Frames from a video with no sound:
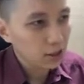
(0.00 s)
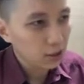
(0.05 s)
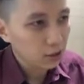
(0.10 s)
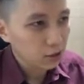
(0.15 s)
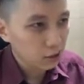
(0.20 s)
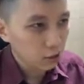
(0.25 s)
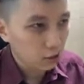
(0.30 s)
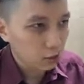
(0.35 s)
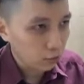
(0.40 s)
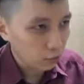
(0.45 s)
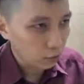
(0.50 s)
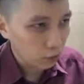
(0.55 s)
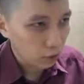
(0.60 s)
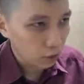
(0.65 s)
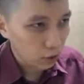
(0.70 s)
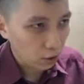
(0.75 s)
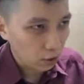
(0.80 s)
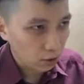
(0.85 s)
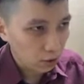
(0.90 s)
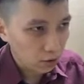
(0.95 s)
So
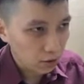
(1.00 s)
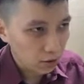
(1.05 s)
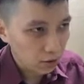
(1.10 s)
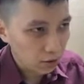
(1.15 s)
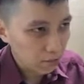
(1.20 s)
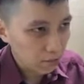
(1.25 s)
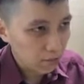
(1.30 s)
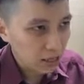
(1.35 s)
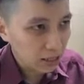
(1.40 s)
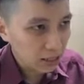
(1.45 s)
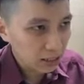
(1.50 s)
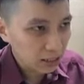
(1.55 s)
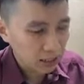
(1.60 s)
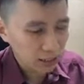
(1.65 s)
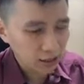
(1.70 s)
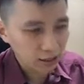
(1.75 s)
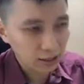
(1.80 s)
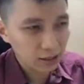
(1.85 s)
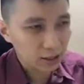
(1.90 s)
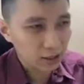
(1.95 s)
on the
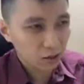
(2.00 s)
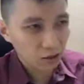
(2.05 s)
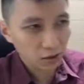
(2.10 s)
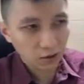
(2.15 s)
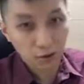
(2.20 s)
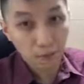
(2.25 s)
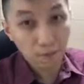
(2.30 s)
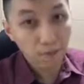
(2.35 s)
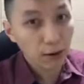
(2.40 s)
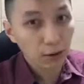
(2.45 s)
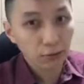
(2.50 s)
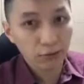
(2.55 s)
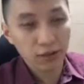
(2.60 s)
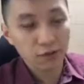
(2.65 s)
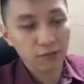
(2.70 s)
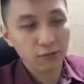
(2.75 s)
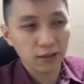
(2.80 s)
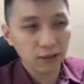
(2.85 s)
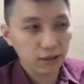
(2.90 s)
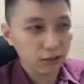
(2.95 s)
meter, this is called the
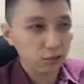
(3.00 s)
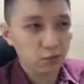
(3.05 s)
multimeter,